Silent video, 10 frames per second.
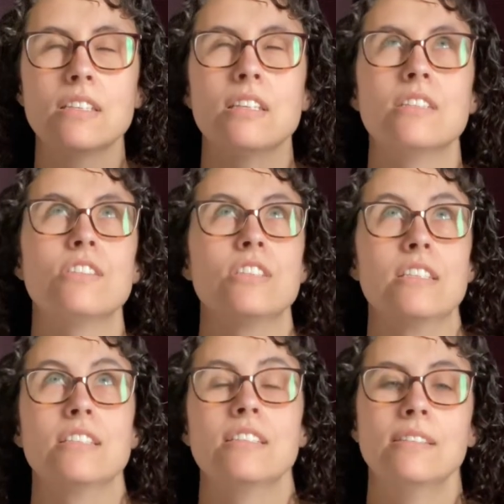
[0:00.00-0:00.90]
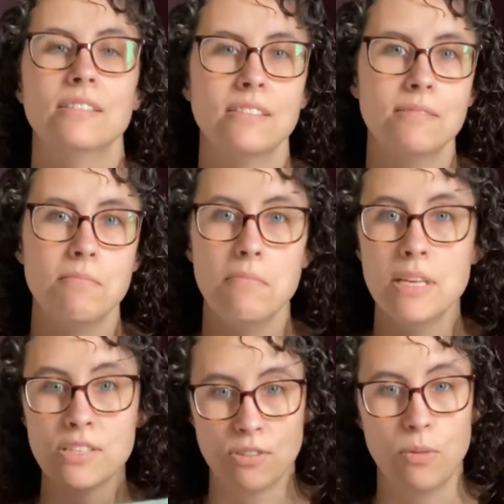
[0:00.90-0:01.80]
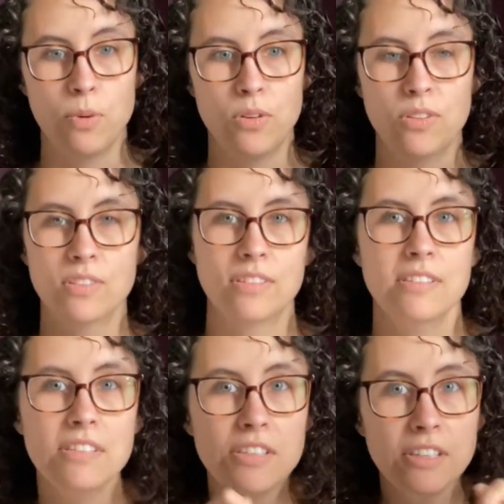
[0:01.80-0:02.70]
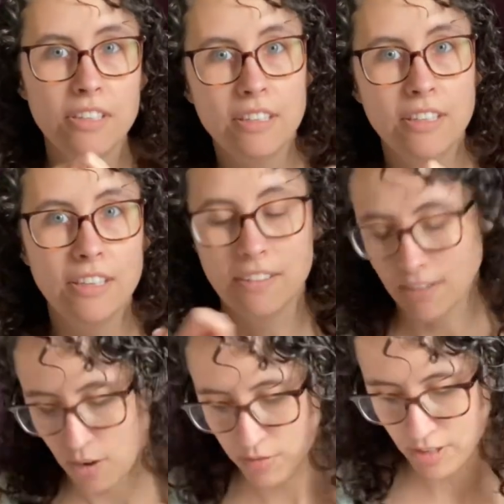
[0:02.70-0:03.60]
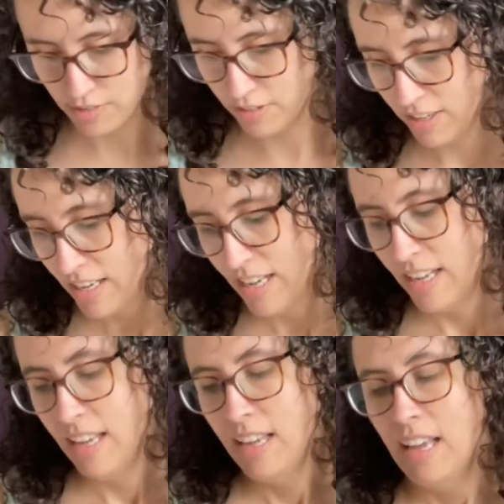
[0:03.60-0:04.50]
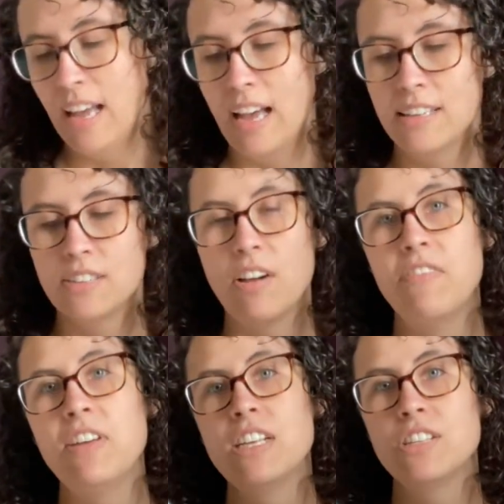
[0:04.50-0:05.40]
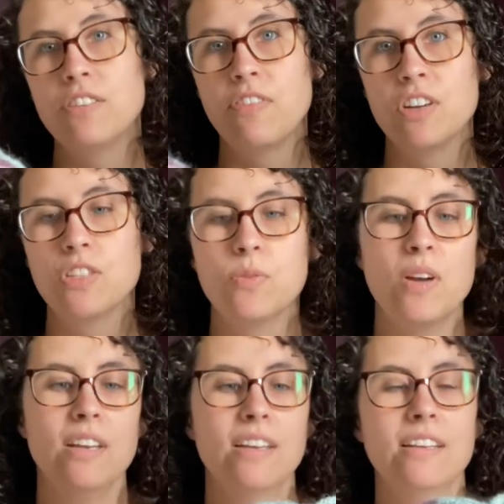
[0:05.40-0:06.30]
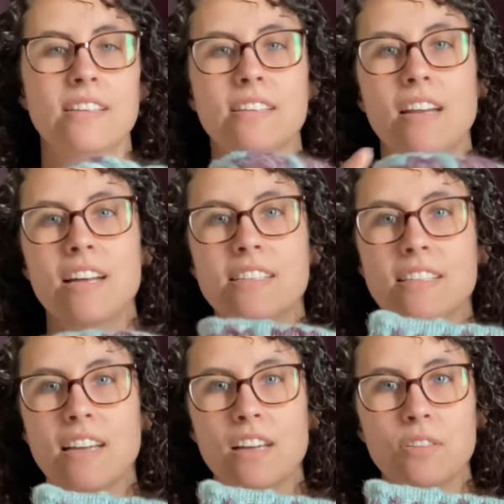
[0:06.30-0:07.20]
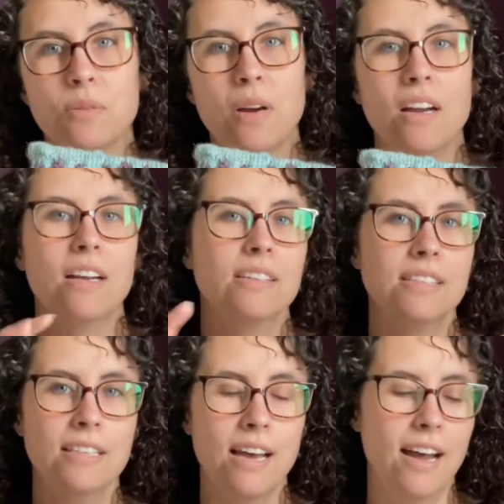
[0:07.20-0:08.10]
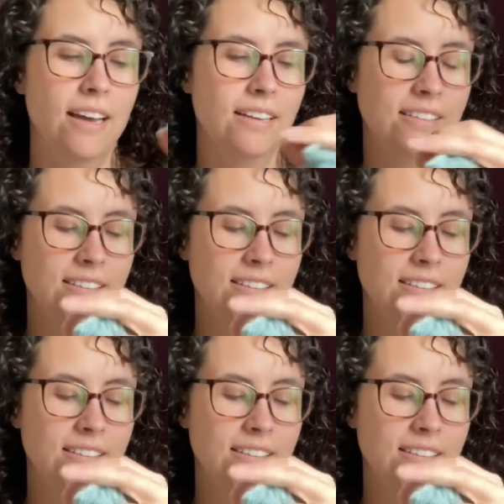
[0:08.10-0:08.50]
and it's just miserable over and over. So I finished the first one, got to the color work, did that.